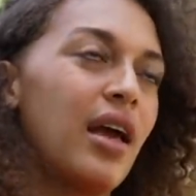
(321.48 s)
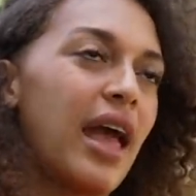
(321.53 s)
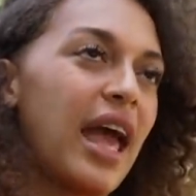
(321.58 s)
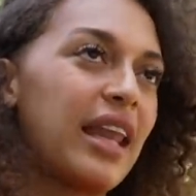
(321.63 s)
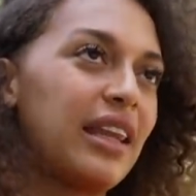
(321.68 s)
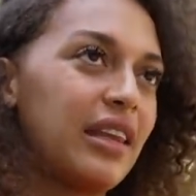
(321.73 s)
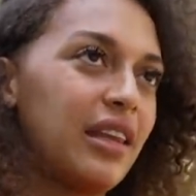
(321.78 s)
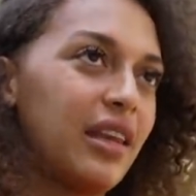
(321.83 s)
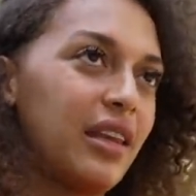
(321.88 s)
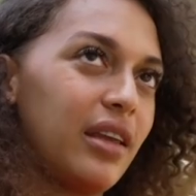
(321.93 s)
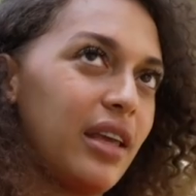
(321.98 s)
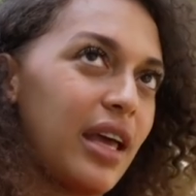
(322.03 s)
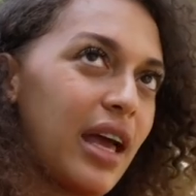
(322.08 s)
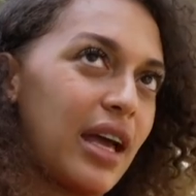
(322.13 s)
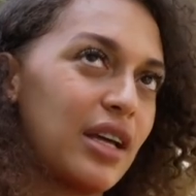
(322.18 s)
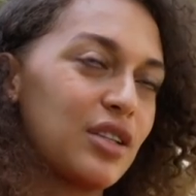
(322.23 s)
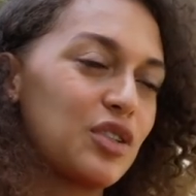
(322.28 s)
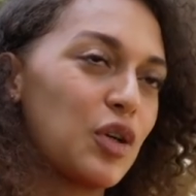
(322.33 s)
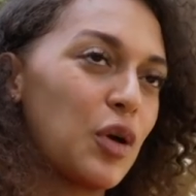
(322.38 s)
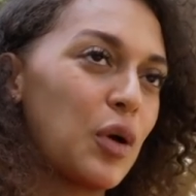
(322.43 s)
And
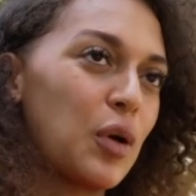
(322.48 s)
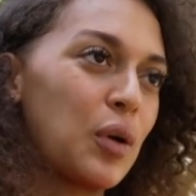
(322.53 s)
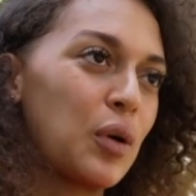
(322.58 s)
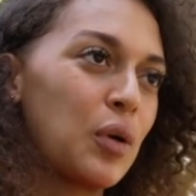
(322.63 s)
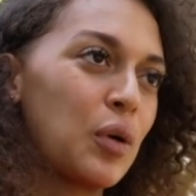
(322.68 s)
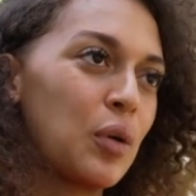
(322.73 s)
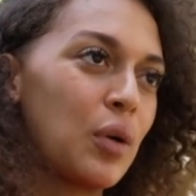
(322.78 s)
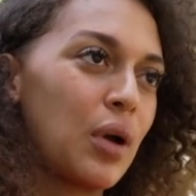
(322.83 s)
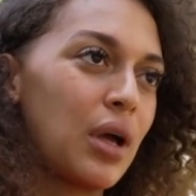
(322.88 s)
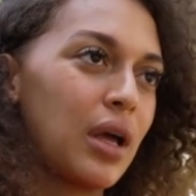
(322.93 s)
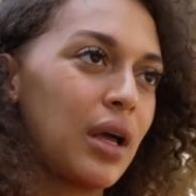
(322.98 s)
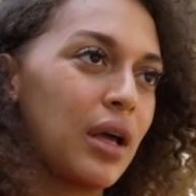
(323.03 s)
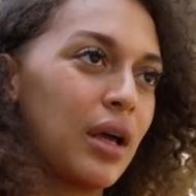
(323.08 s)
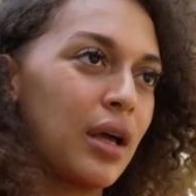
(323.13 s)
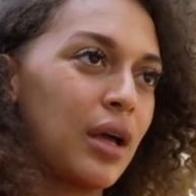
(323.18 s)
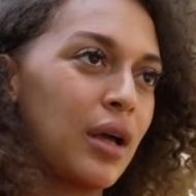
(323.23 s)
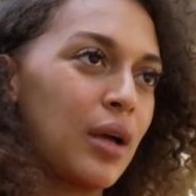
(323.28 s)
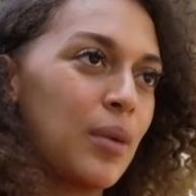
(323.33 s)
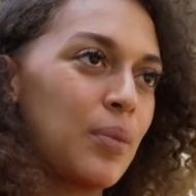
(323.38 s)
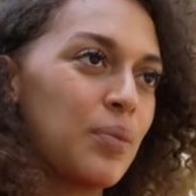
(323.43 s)
yeah, so
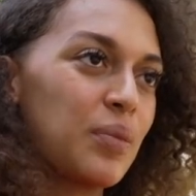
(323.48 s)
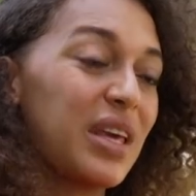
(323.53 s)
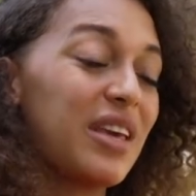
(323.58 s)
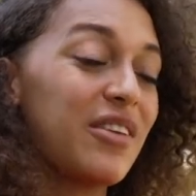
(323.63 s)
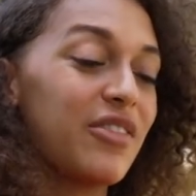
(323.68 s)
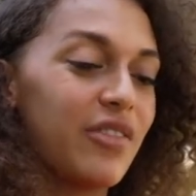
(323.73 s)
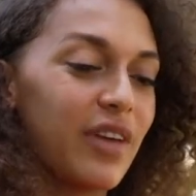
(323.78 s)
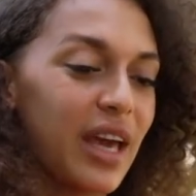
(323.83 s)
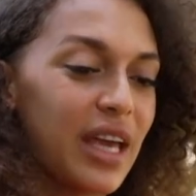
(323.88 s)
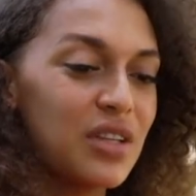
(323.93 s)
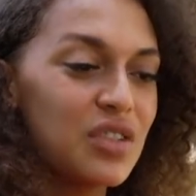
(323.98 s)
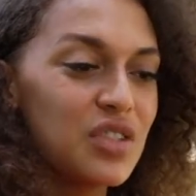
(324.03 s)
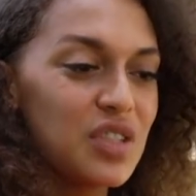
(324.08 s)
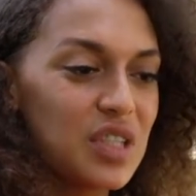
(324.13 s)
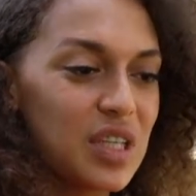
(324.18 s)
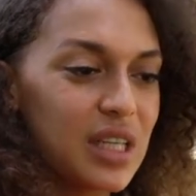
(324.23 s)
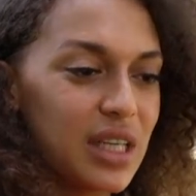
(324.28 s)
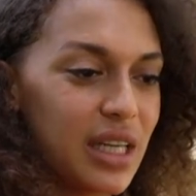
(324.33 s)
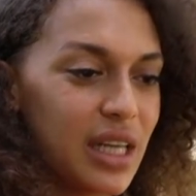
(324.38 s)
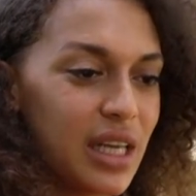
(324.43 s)

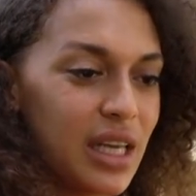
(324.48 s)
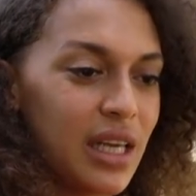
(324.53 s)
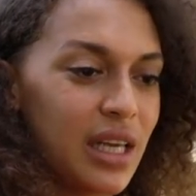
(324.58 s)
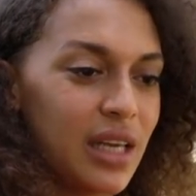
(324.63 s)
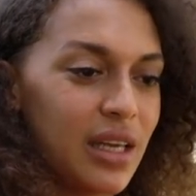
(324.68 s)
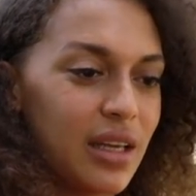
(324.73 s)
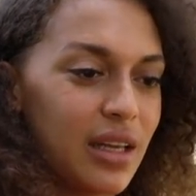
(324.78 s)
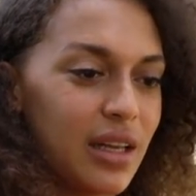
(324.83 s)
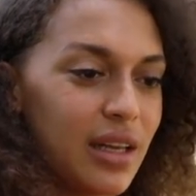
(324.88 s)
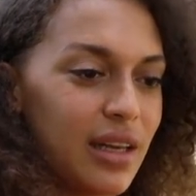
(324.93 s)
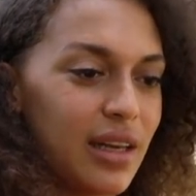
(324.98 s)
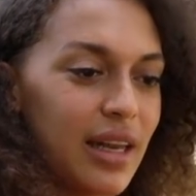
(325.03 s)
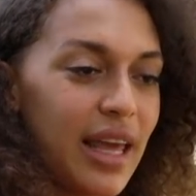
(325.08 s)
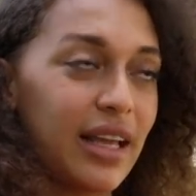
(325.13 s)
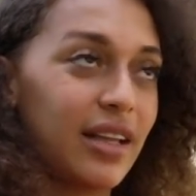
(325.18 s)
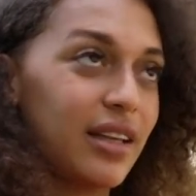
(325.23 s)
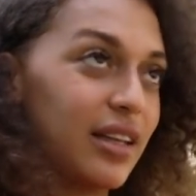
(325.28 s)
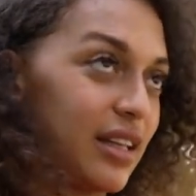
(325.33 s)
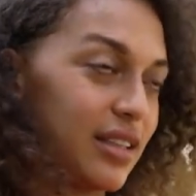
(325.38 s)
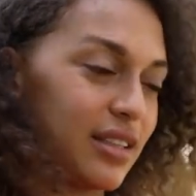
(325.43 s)
eventually,
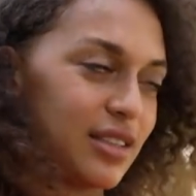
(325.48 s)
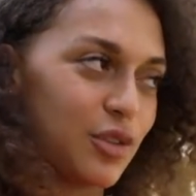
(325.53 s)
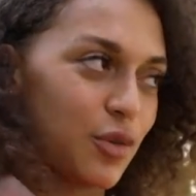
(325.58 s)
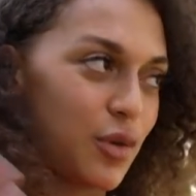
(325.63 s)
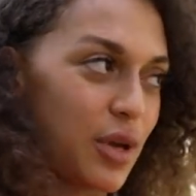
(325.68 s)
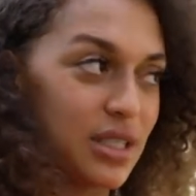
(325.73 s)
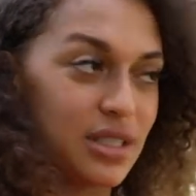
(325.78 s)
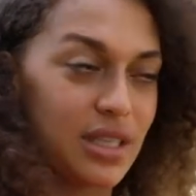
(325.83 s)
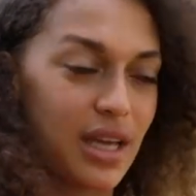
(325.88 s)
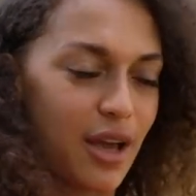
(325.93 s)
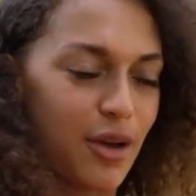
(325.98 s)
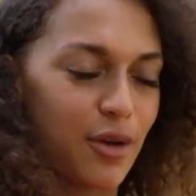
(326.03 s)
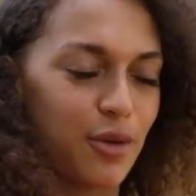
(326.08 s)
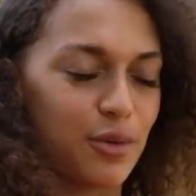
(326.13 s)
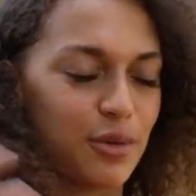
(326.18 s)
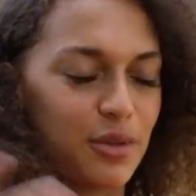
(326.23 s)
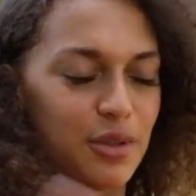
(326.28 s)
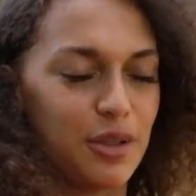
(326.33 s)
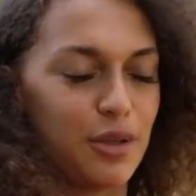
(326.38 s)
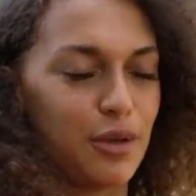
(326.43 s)
like that is crazy
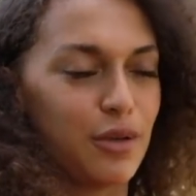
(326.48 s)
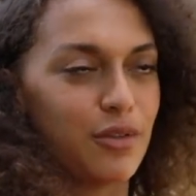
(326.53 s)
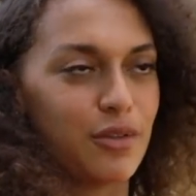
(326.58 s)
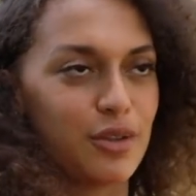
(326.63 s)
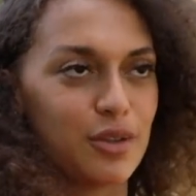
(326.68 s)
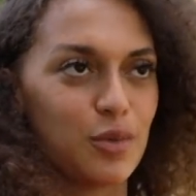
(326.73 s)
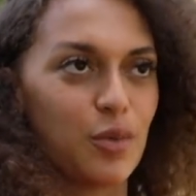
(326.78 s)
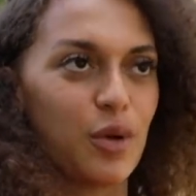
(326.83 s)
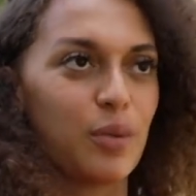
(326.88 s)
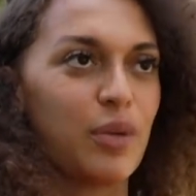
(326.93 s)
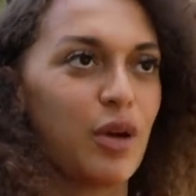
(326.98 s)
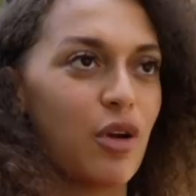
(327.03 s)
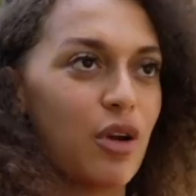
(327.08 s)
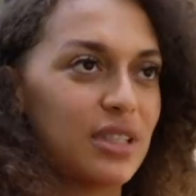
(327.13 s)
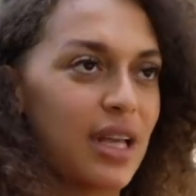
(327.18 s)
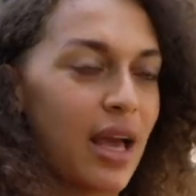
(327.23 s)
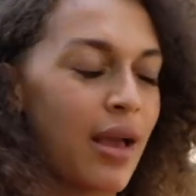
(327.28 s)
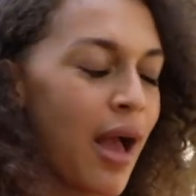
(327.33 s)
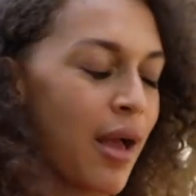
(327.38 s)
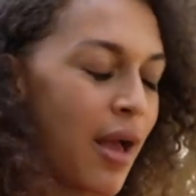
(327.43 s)
how the universe works,
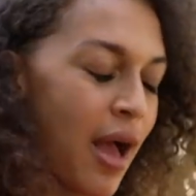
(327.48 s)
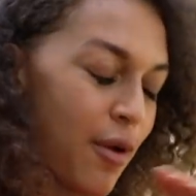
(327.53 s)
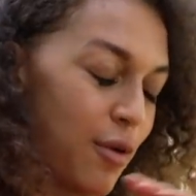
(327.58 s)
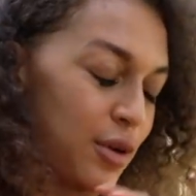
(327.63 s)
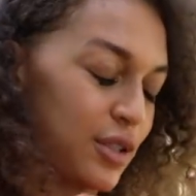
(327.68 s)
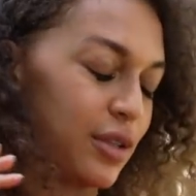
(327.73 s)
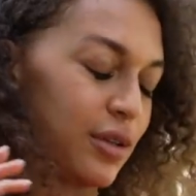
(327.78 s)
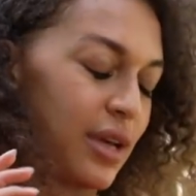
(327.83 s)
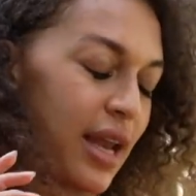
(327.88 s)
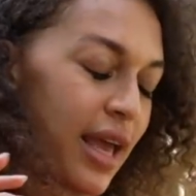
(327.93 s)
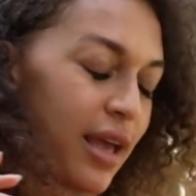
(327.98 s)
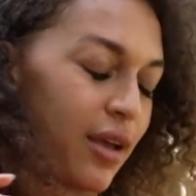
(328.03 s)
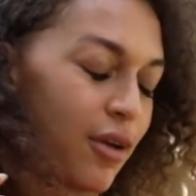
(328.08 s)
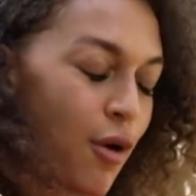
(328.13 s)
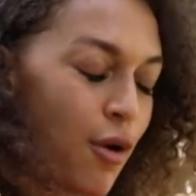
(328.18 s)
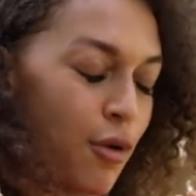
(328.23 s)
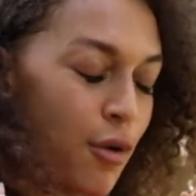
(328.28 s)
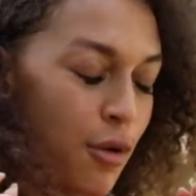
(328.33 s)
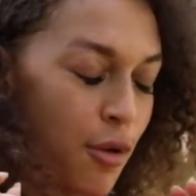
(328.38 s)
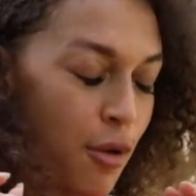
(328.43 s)
because I was like
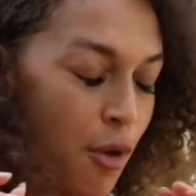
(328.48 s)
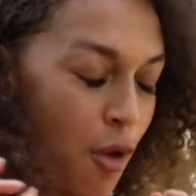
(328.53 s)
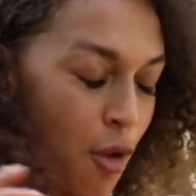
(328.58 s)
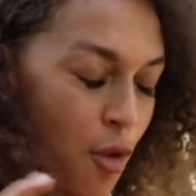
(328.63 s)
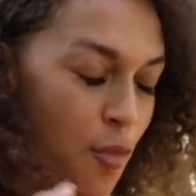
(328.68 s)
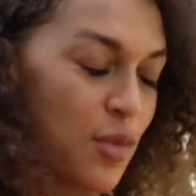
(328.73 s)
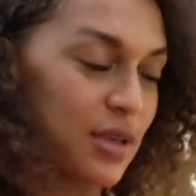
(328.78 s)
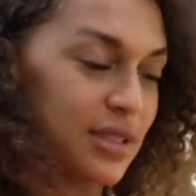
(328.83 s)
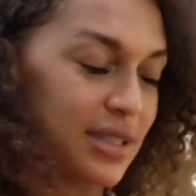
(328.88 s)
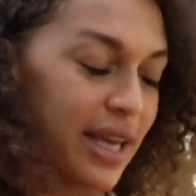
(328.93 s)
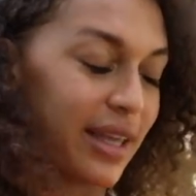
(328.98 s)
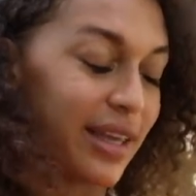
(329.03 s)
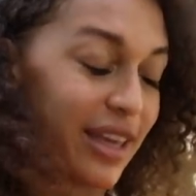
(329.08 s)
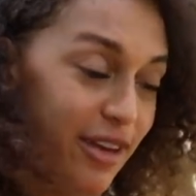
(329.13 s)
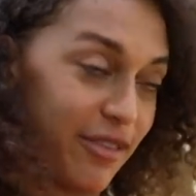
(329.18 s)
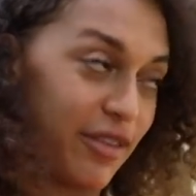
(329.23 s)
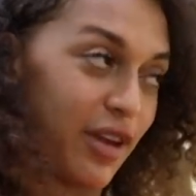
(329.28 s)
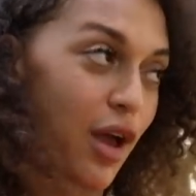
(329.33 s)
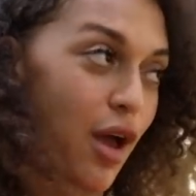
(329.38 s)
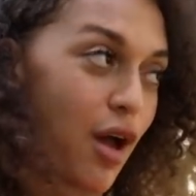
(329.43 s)
almost like
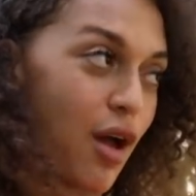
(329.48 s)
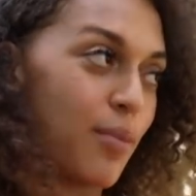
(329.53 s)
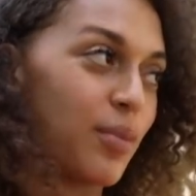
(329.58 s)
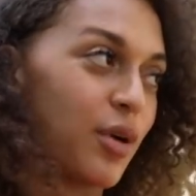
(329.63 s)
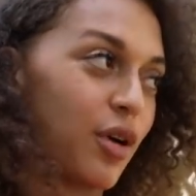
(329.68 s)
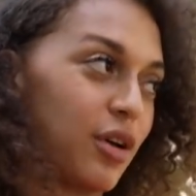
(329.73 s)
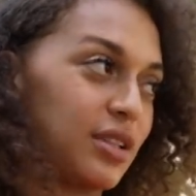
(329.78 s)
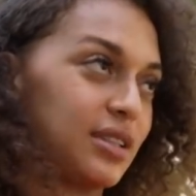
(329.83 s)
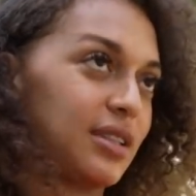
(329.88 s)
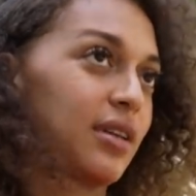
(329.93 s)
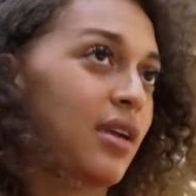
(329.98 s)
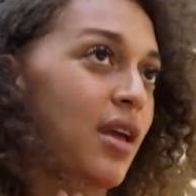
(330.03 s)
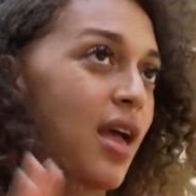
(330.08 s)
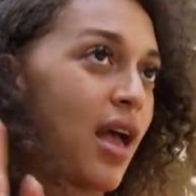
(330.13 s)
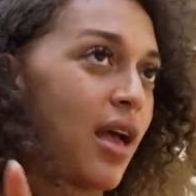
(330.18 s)
giving up, because